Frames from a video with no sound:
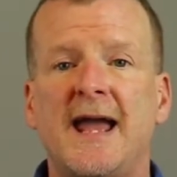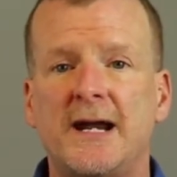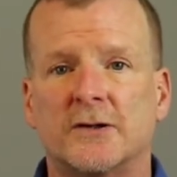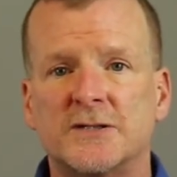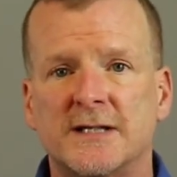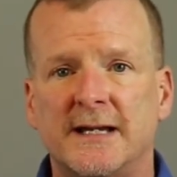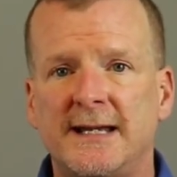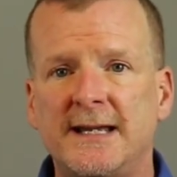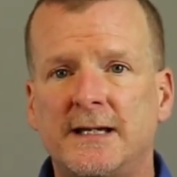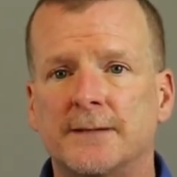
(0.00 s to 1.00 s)
acres
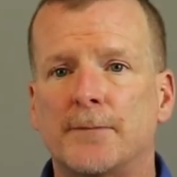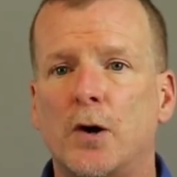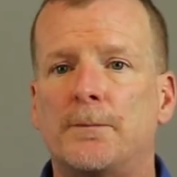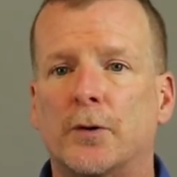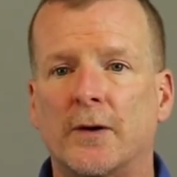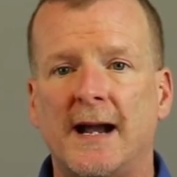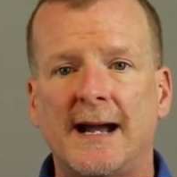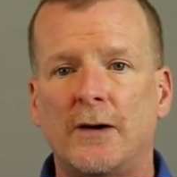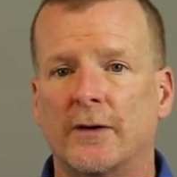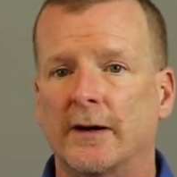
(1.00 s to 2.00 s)
he can mow per
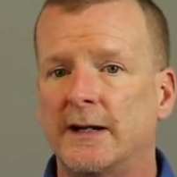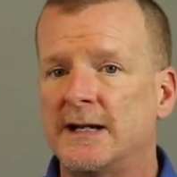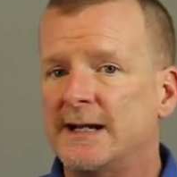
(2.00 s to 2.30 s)
hour.